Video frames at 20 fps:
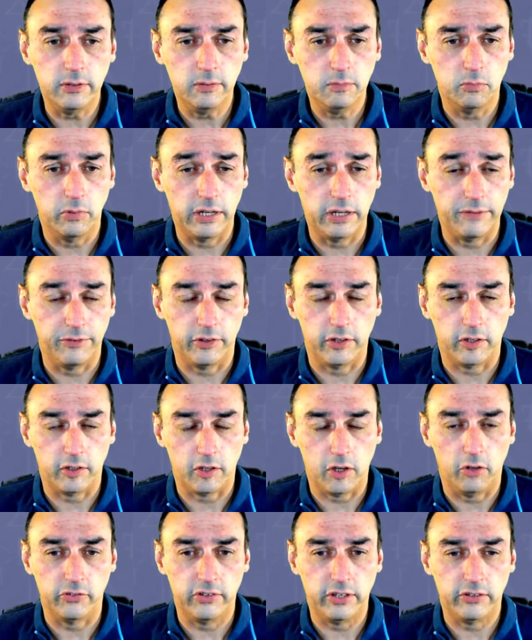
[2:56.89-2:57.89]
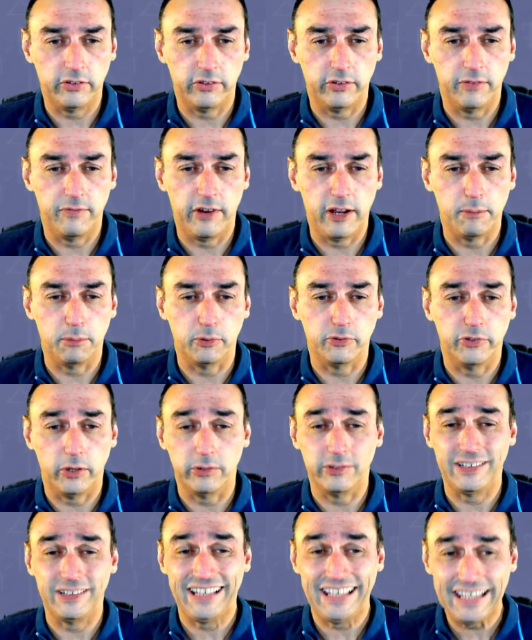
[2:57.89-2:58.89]
whatever the contents of the variable
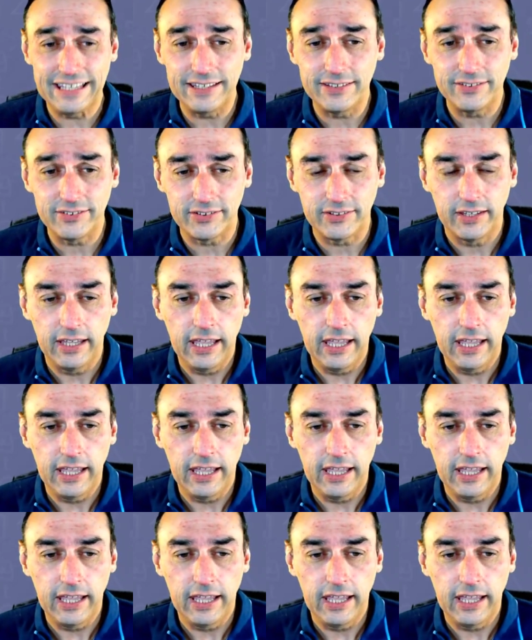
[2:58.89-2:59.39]
total is.